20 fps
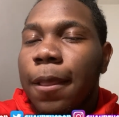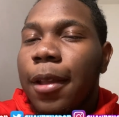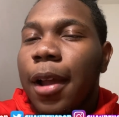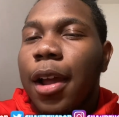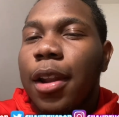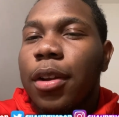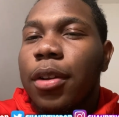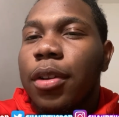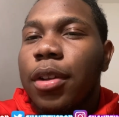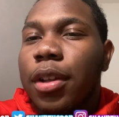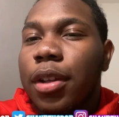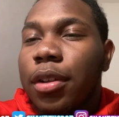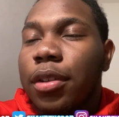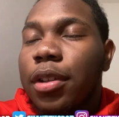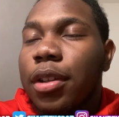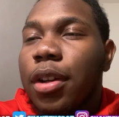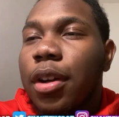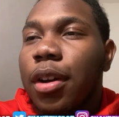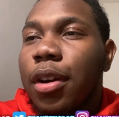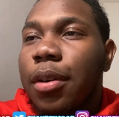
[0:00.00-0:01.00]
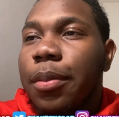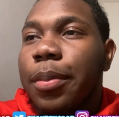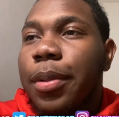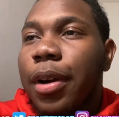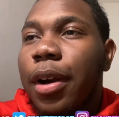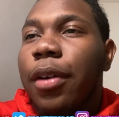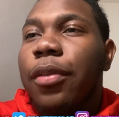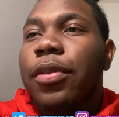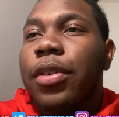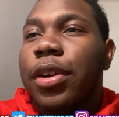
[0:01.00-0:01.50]
I know he killed the dog,
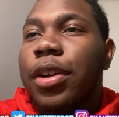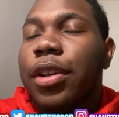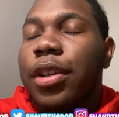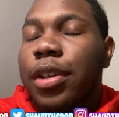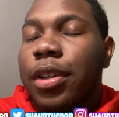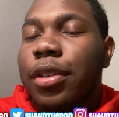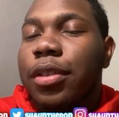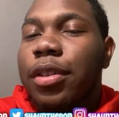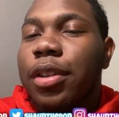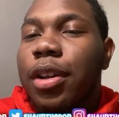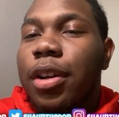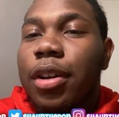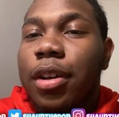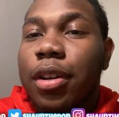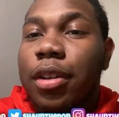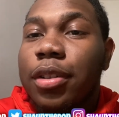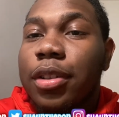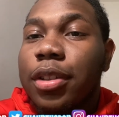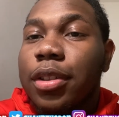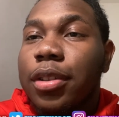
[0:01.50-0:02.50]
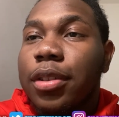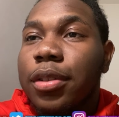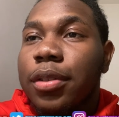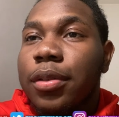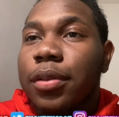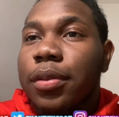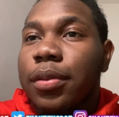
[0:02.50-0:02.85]
bro. I figured he killed the dog, man.